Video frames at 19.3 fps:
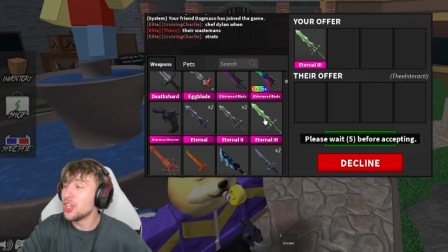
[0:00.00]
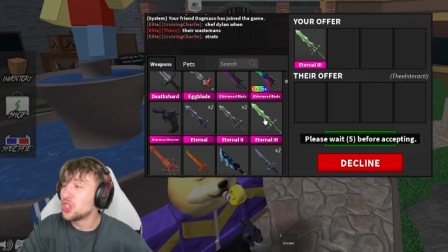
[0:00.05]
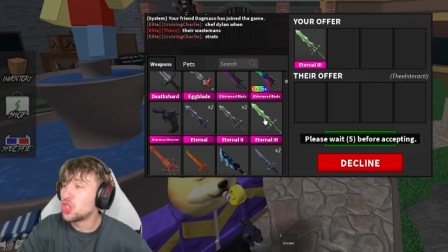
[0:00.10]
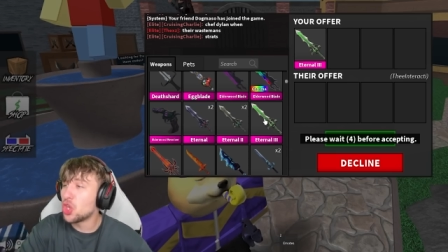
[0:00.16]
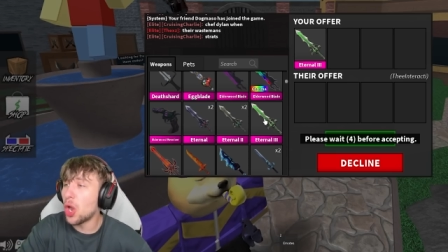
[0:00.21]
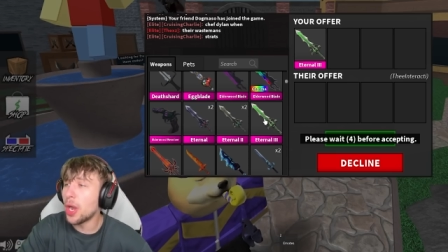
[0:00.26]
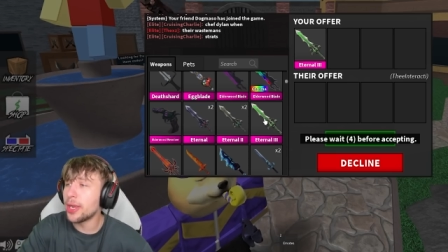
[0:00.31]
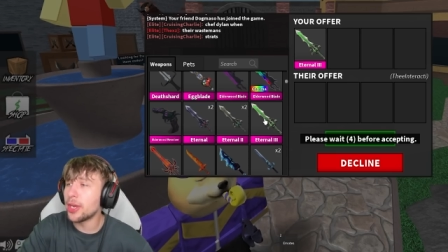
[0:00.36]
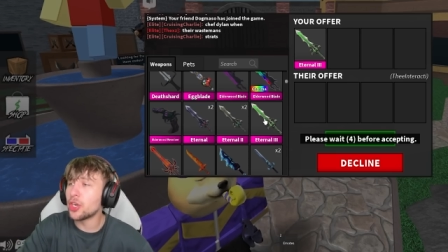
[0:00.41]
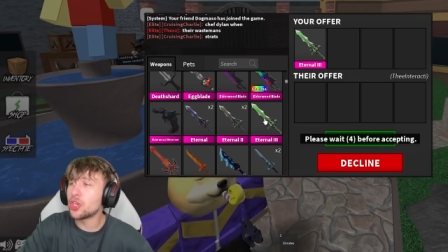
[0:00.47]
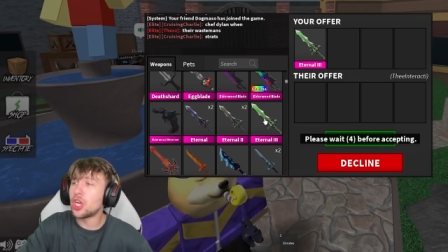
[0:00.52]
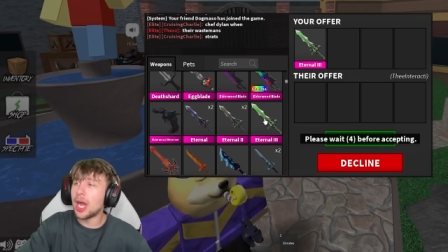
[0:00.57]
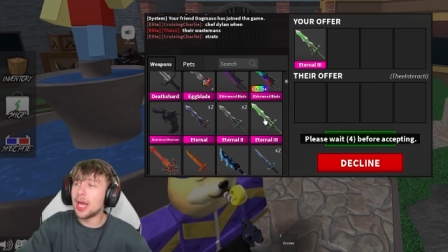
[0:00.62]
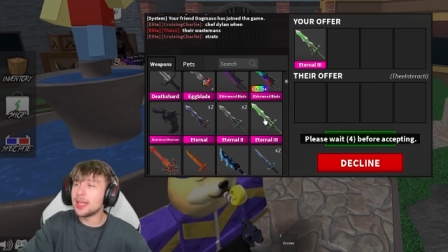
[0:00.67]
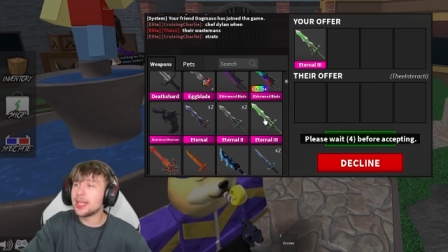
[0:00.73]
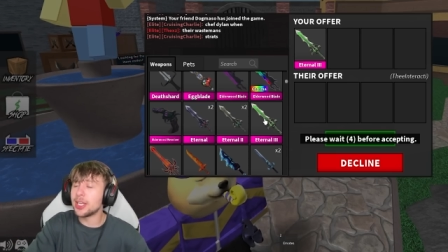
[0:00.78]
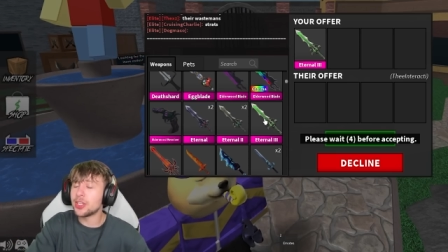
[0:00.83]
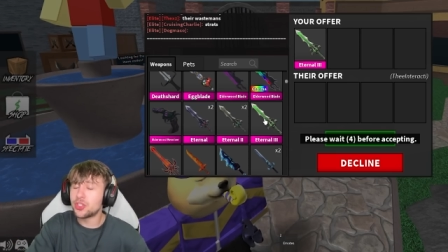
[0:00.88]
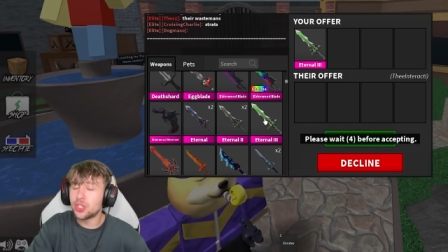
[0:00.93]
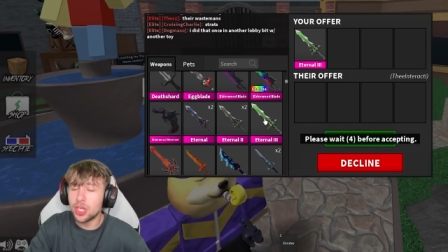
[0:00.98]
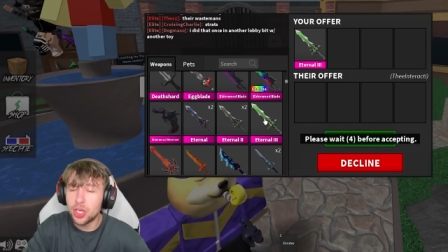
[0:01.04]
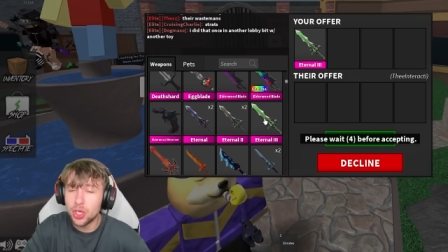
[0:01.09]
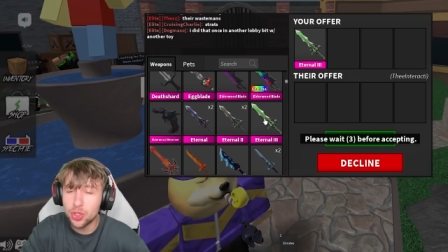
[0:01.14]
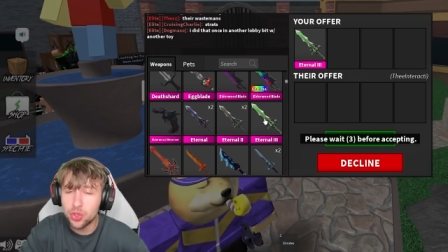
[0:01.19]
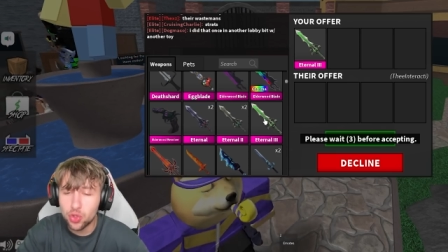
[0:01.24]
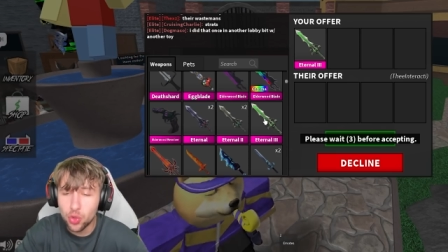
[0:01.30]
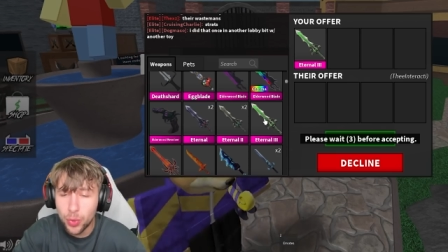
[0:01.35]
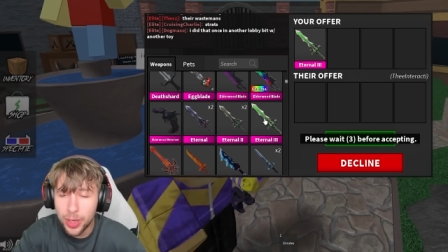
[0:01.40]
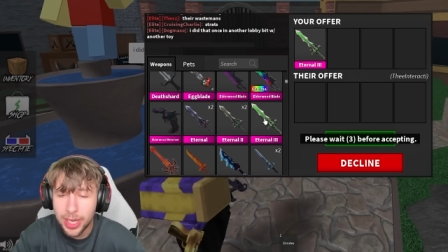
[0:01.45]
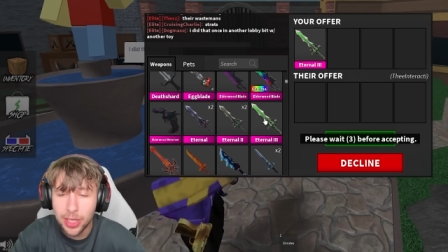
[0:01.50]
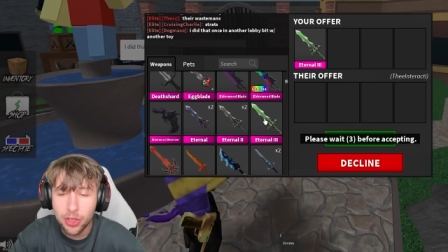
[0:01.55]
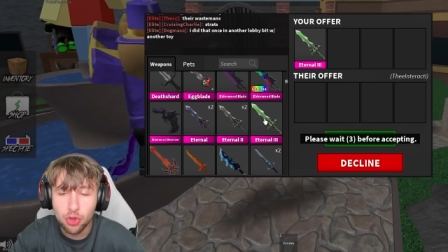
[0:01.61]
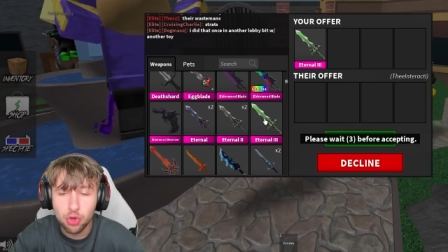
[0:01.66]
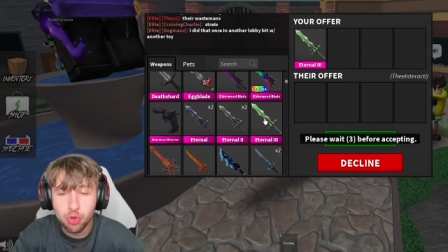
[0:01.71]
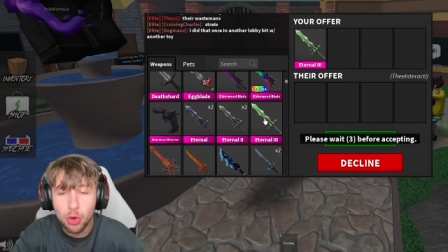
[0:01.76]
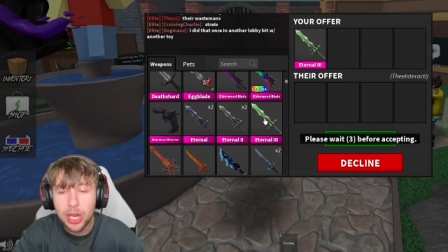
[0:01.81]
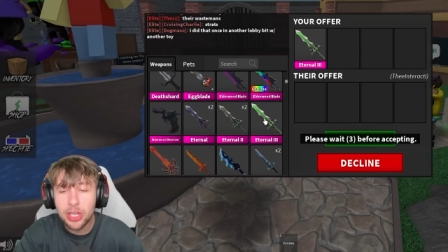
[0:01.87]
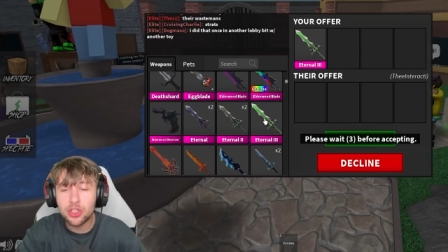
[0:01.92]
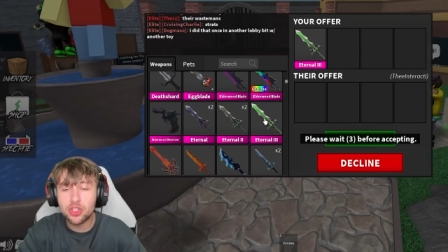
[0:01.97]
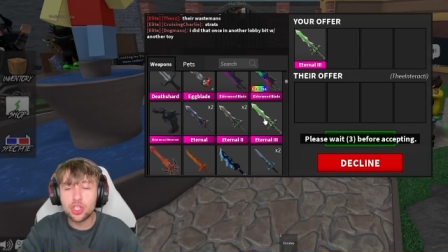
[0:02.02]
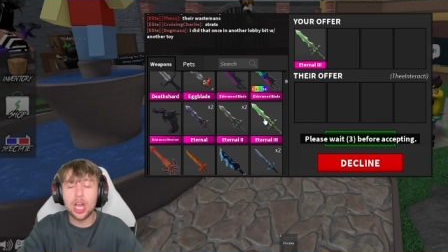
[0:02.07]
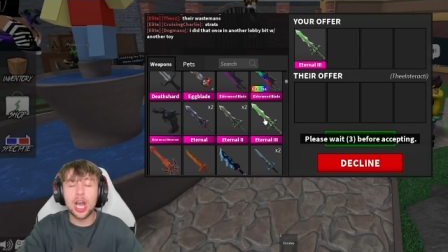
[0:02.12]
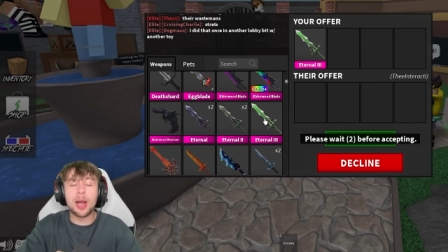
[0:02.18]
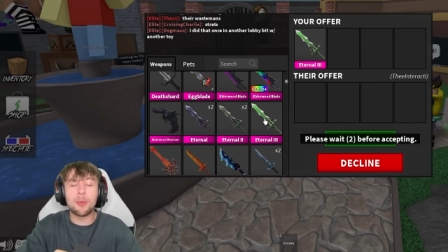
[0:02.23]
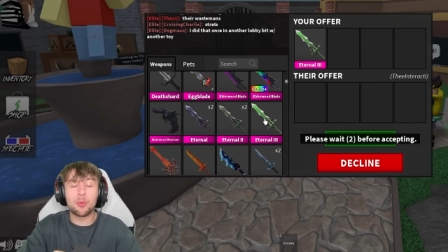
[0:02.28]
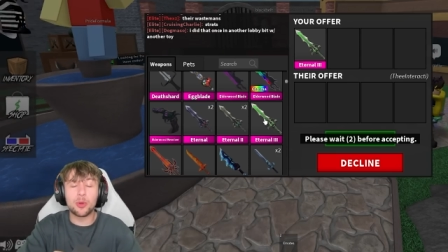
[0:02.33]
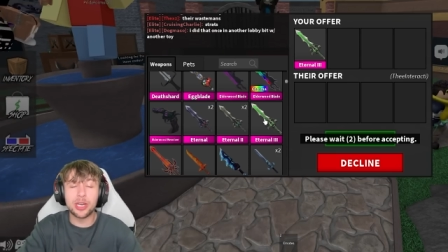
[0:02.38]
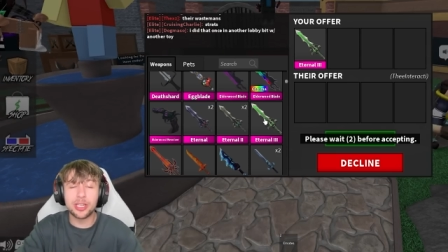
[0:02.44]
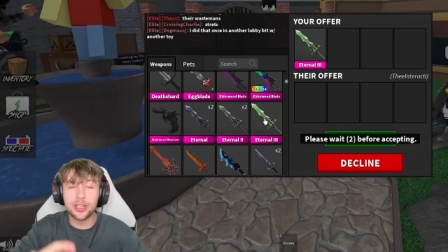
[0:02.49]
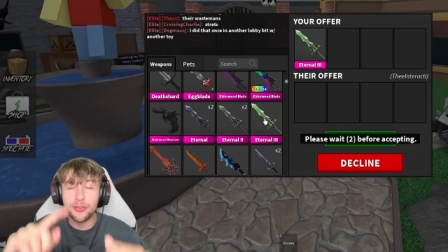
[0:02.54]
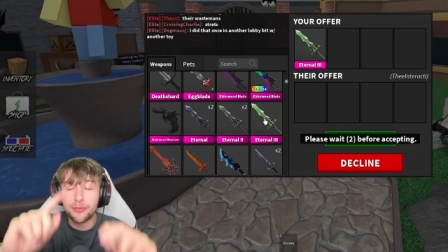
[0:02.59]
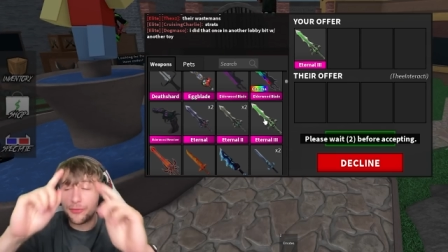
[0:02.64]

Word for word: enjoy your Godly Eternal three. Great job winning the